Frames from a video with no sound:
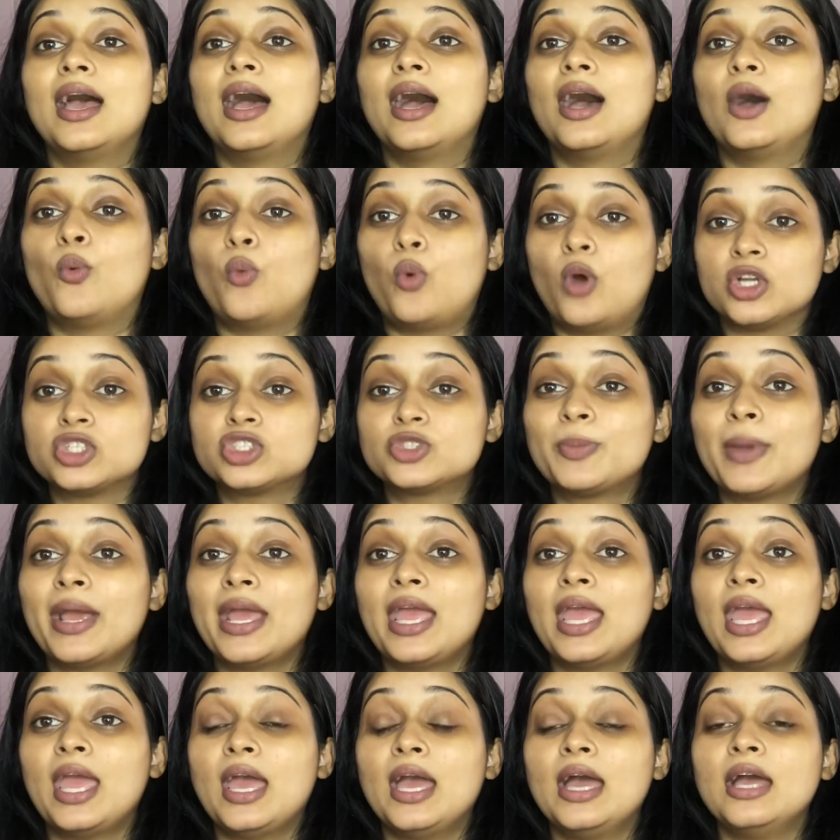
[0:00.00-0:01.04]
wash my
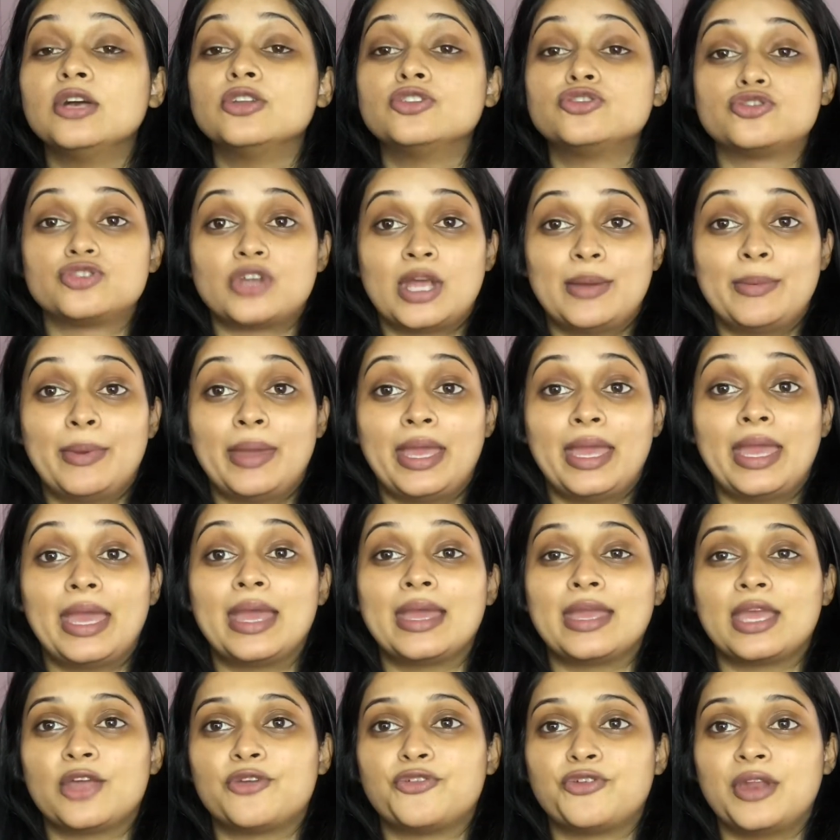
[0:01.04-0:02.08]
hair, dry my hair, and
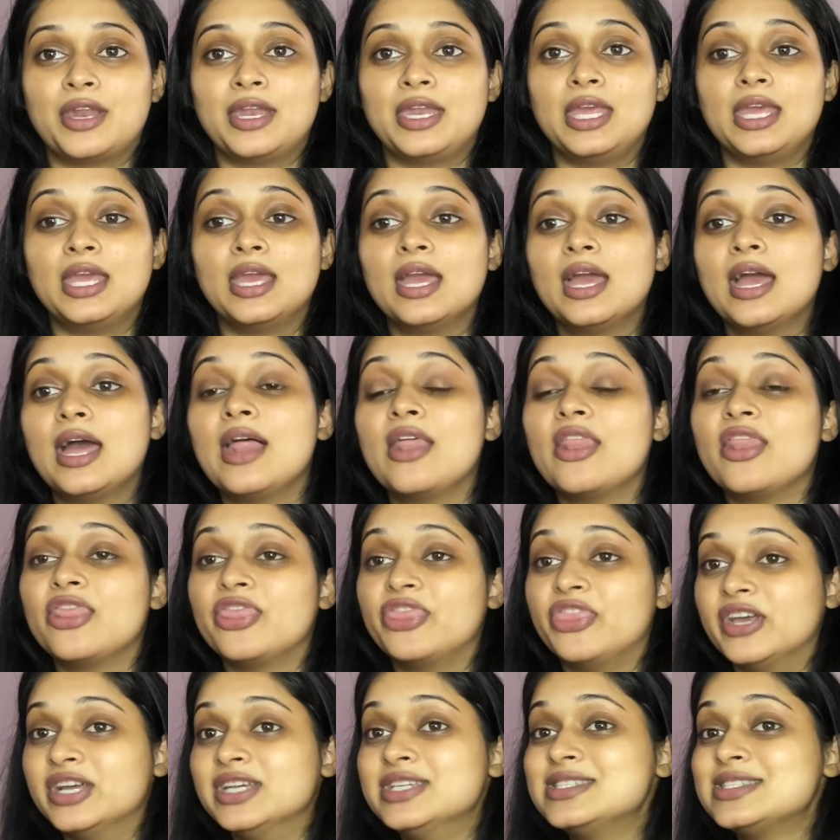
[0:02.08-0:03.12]
get ready.
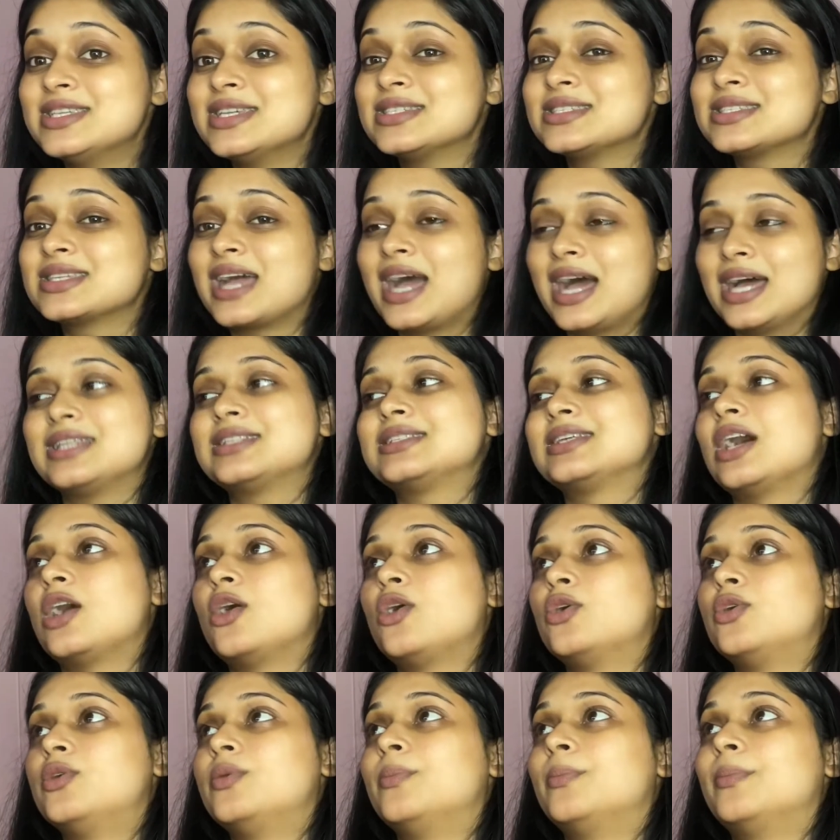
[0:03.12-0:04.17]
This has cut
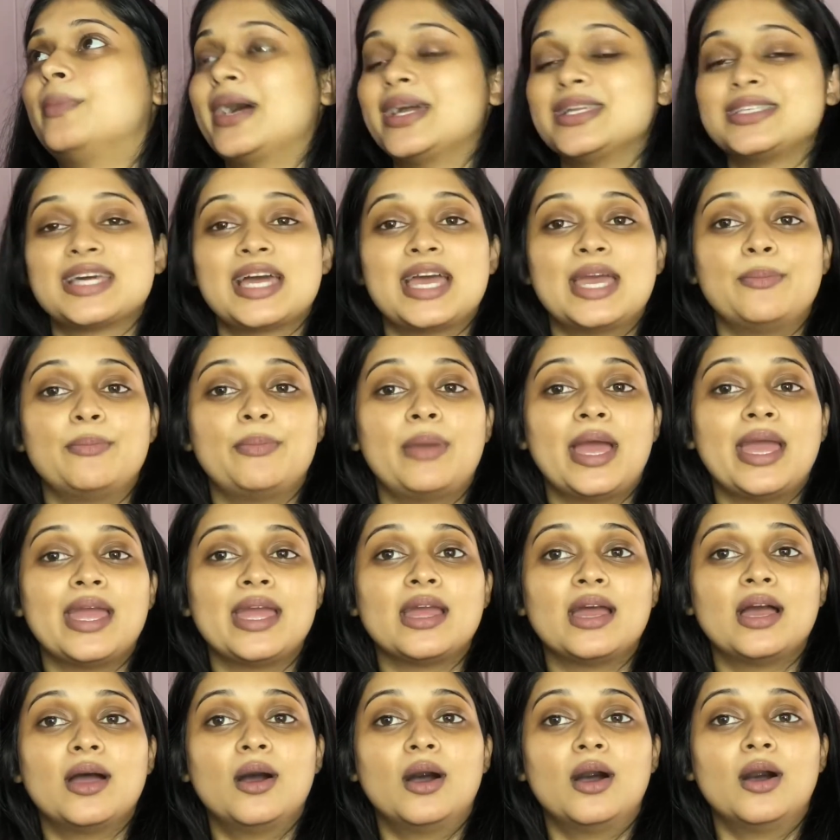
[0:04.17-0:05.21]
down my time by
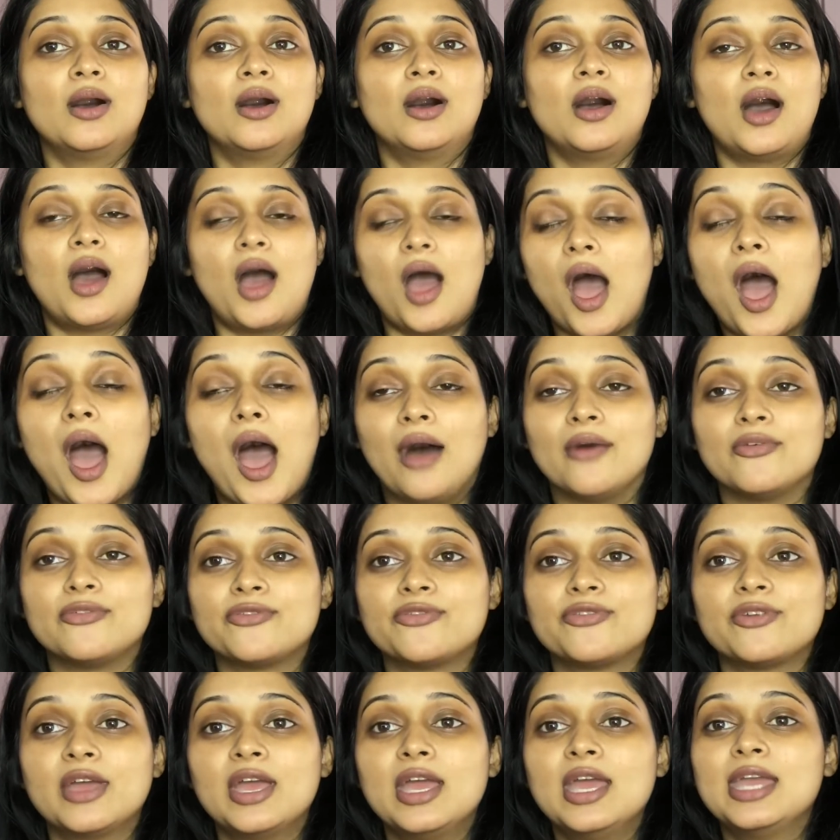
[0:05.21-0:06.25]
half.
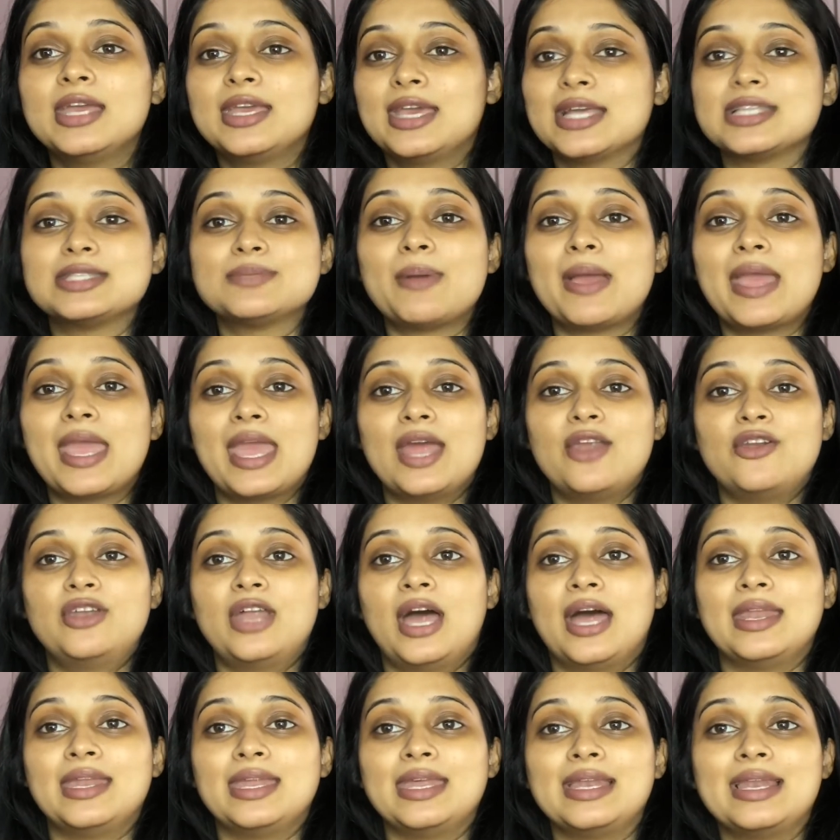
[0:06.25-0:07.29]
Gets my hair
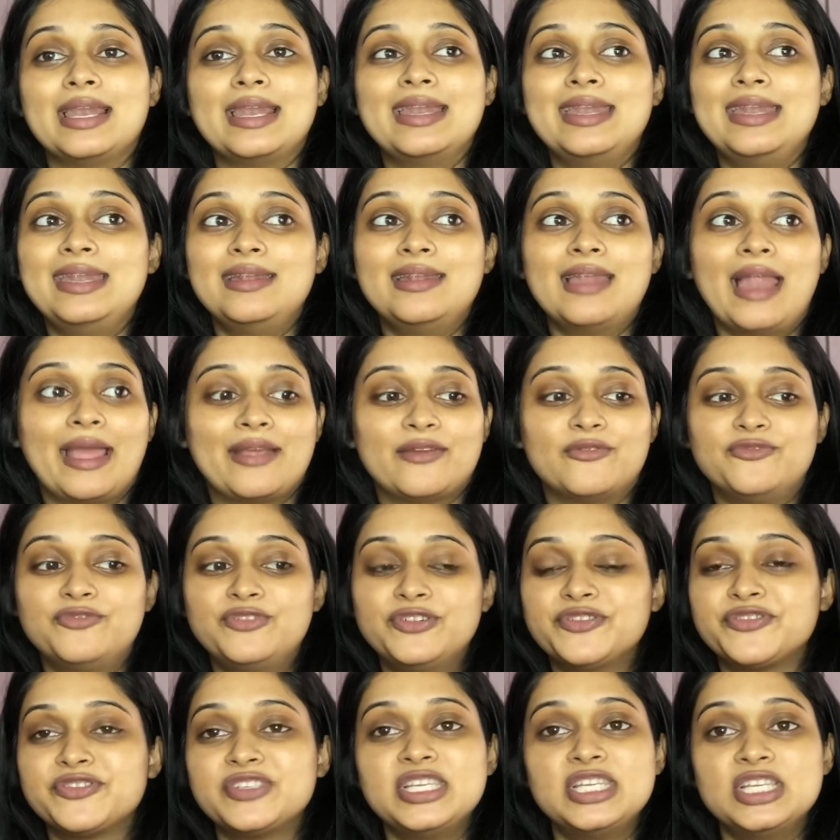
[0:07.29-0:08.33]
done in like
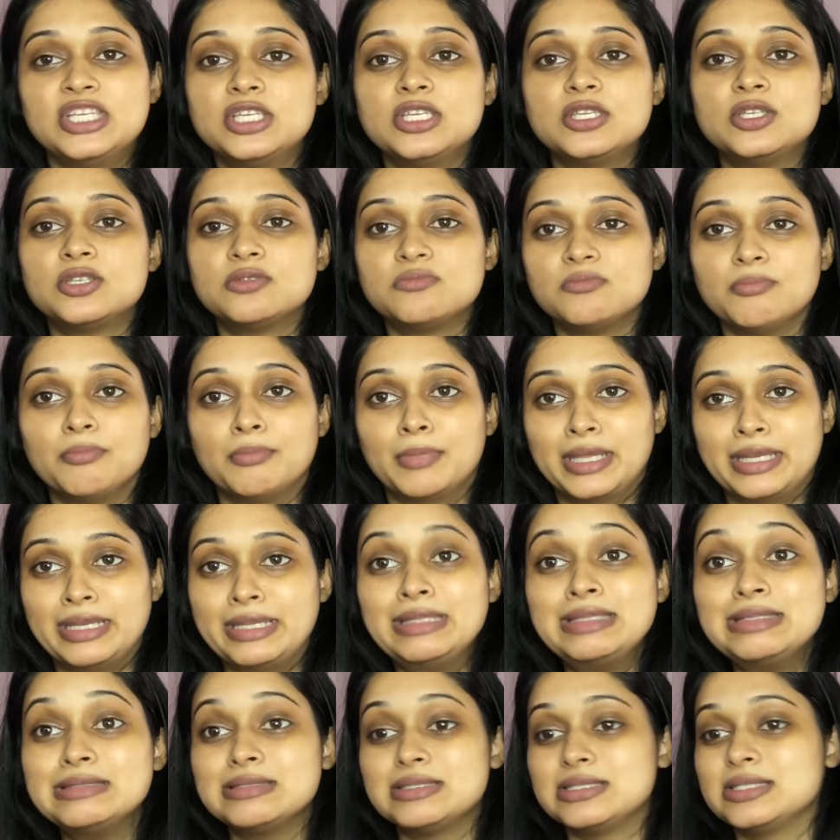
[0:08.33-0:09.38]
15
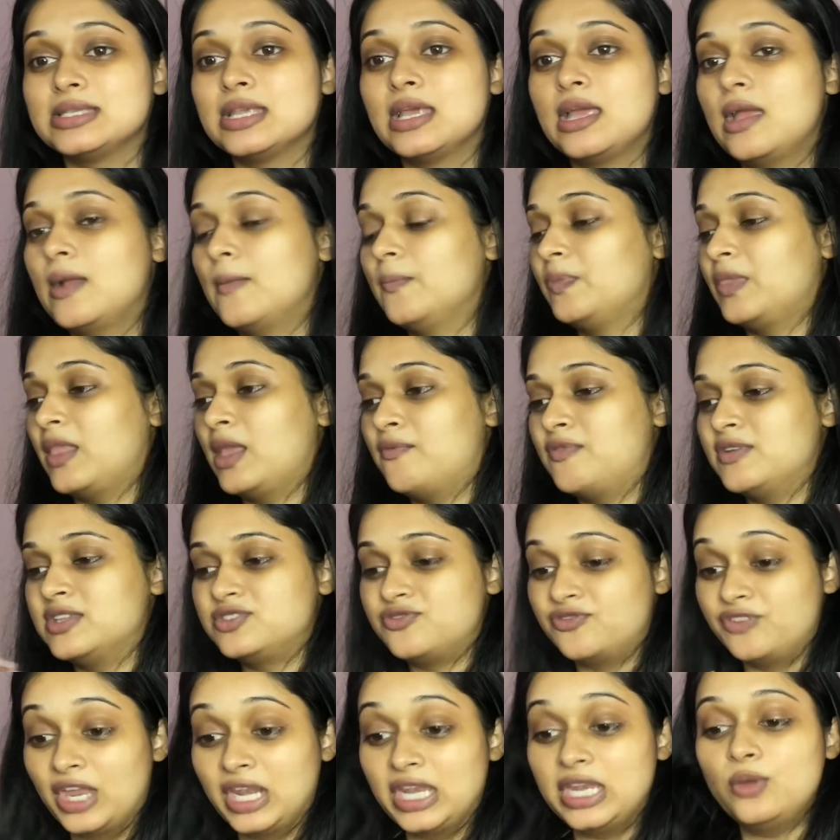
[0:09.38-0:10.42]
minutes. If it's
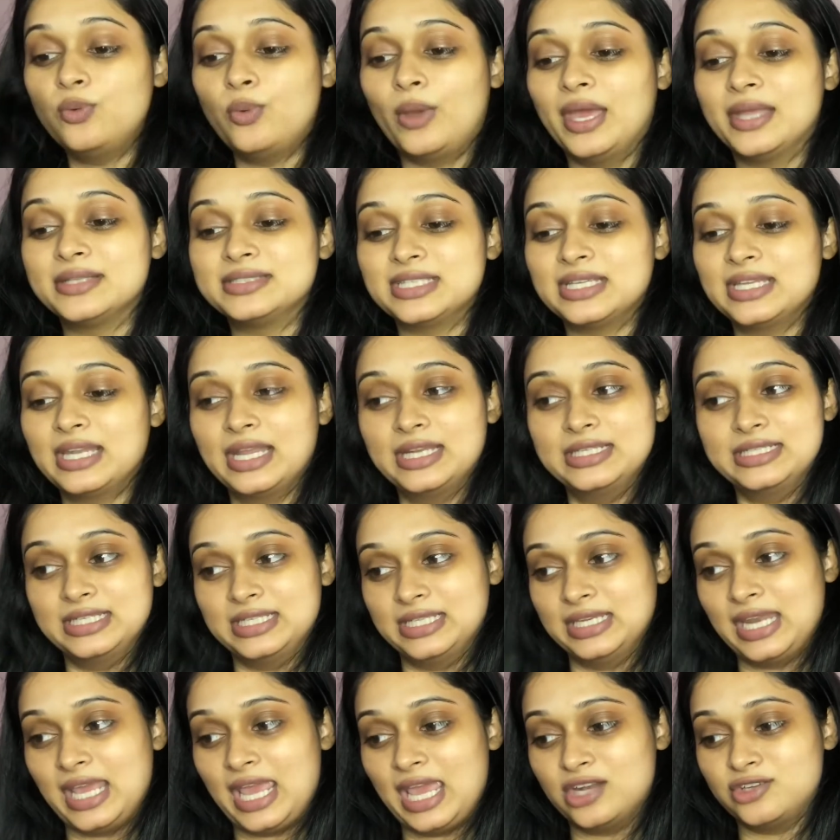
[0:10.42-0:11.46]
very wet and I didn't
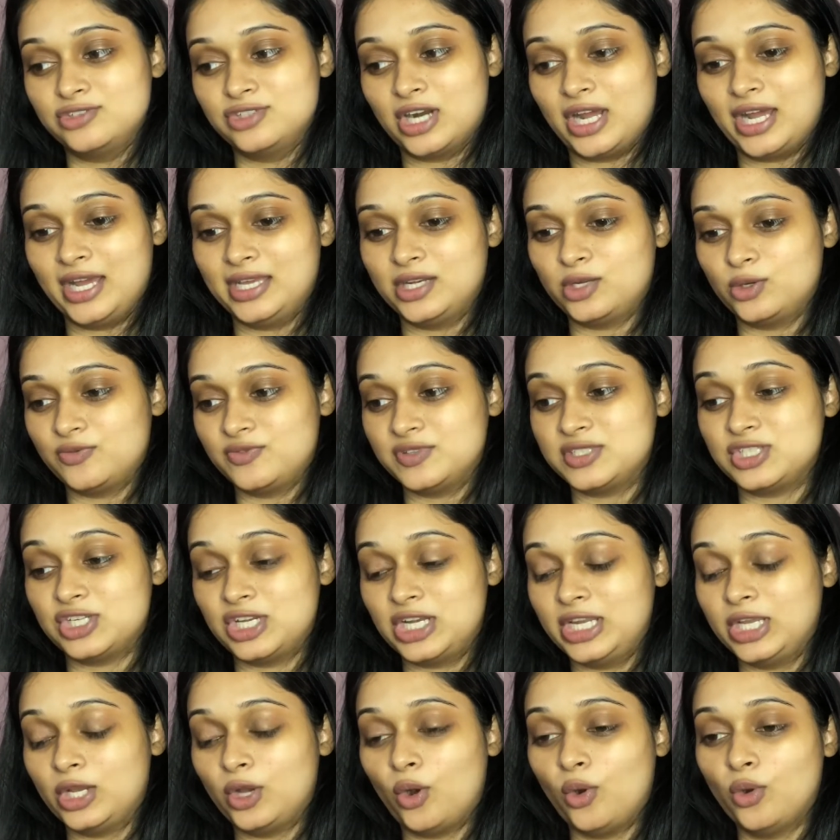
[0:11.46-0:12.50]
air dry it, or if it's really
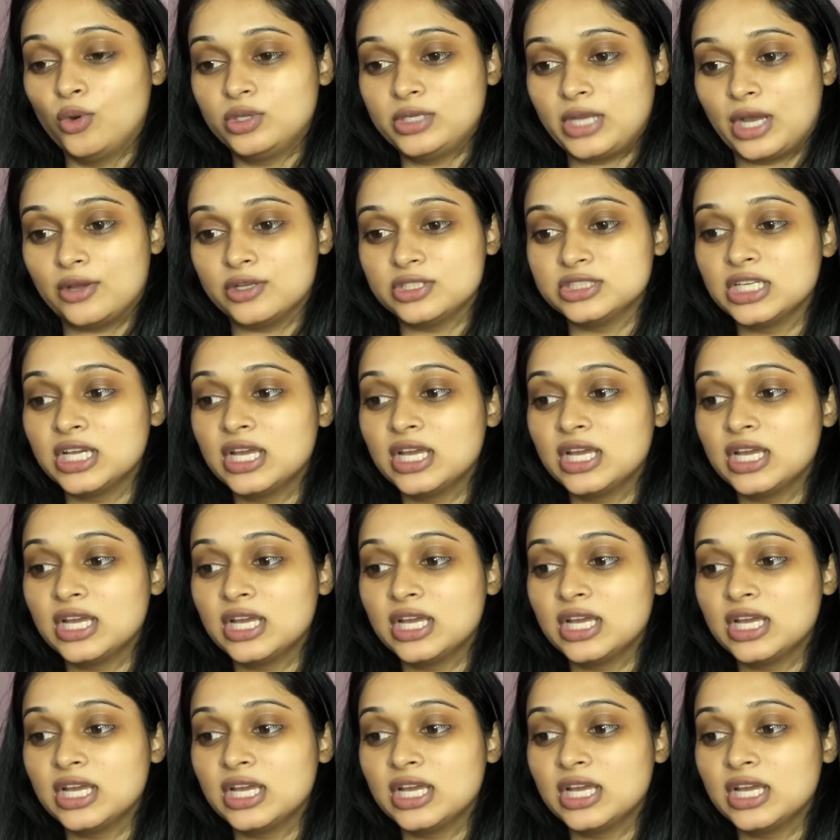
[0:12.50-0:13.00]
cold out,